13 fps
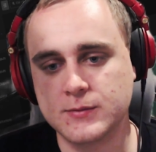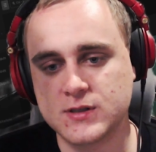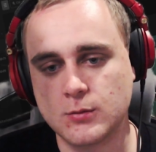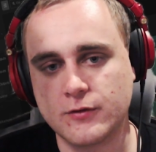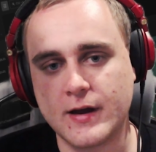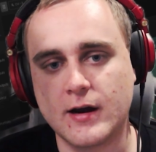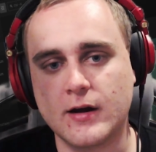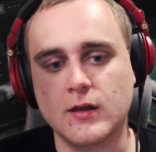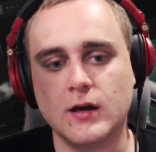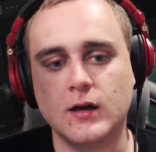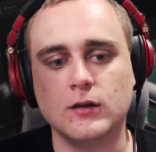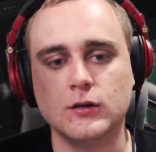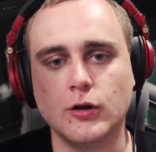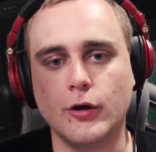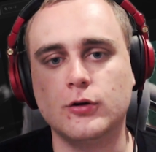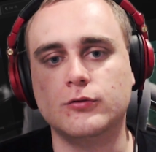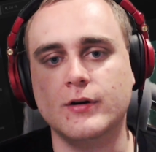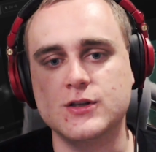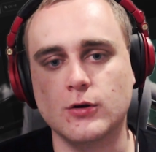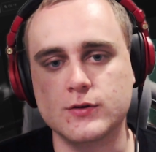some of our other
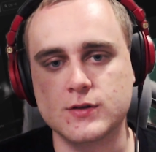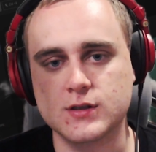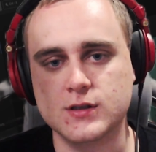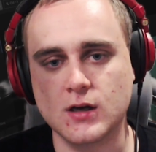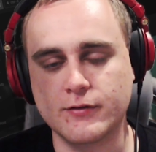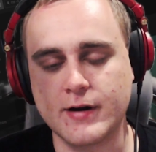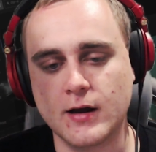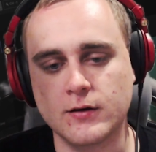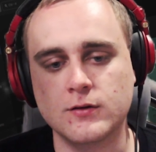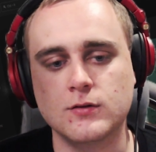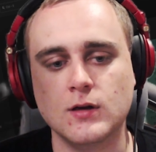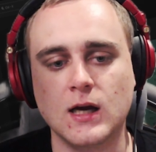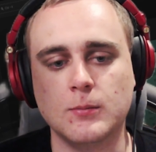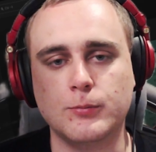local resources around